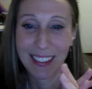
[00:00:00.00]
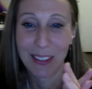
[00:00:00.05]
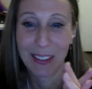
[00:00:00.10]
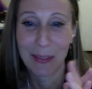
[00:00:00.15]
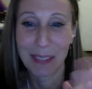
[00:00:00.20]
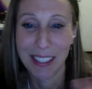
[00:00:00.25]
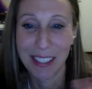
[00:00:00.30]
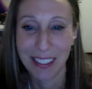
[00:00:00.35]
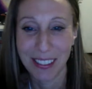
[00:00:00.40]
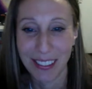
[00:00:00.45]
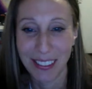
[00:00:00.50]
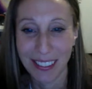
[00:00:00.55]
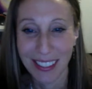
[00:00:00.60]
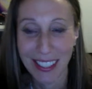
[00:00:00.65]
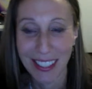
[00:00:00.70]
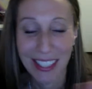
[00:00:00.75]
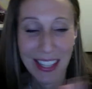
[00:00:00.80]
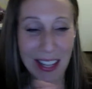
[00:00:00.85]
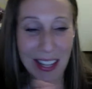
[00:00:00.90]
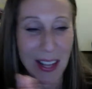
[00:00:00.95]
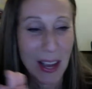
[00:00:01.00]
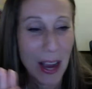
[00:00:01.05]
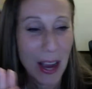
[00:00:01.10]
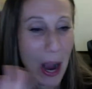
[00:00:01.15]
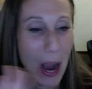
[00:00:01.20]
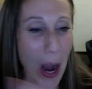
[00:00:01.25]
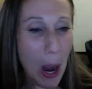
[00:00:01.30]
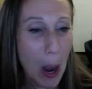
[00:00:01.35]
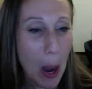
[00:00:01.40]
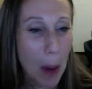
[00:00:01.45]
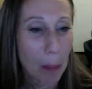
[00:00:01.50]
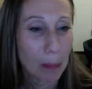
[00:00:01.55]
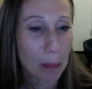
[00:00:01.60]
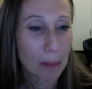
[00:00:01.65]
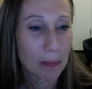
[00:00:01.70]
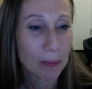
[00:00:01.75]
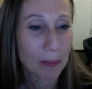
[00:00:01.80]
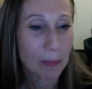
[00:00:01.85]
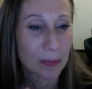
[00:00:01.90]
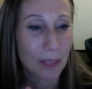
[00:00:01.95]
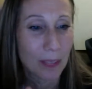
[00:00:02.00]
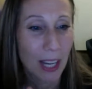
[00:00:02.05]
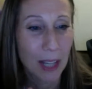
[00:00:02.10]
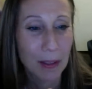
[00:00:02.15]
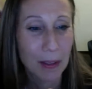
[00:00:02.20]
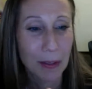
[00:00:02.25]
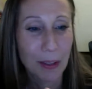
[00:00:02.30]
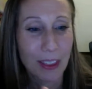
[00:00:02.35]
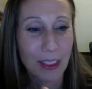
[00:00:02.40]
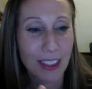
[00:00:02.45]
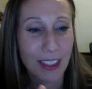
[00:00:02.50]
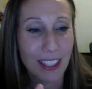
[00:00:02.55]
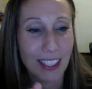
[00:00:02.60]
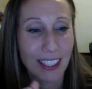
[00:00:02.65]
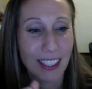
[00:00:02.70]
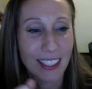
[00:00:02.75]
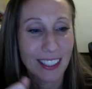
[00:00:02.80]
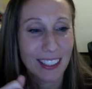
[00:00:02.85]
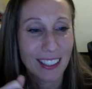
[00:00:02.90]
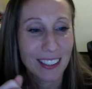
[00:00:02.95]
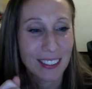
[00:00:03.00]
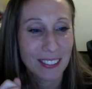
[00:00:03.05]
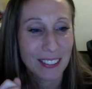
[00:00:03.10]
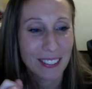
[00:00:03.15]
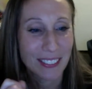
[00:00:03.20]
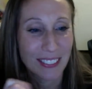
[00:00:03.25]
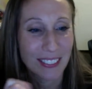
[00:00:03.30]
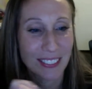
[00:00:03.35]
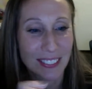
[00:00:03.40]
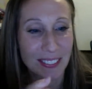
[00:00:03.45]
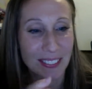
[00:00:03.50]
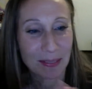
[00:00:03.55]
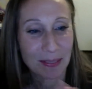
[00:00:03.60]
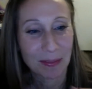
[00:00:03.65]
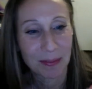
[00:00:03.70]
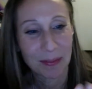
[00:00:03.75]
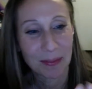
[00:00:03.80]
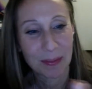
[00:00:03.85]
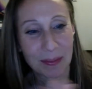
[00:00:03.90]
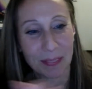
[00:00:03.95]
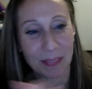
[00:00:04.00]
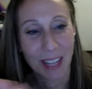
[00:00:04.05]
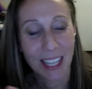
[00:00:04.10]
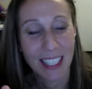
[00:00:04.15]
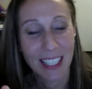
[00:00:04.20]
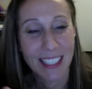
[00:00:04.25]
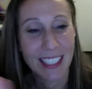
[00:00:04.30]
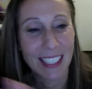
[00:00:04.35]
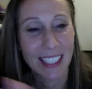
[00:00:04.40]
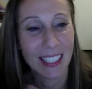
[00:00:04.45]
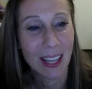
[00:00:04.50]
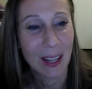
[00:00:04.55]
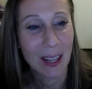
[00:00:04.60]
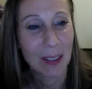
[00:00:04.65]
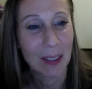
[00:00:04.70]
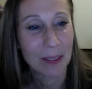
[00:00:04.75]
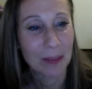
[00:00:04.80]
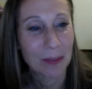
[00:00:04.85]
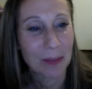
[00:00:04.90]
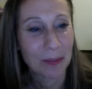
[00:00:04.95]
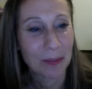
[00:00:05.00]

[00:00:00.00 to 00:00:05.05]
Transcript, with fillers: nobody heard. Um, Hi, Ruthie. Hi, Adina.